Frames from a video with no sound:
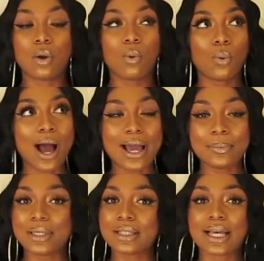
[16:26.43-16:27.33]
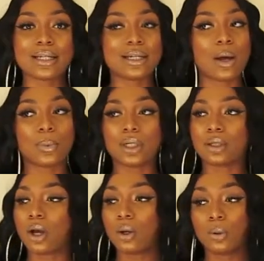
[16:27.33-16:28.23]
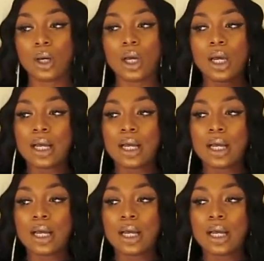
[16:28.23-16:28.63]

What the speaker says: Why? Because I did not want to go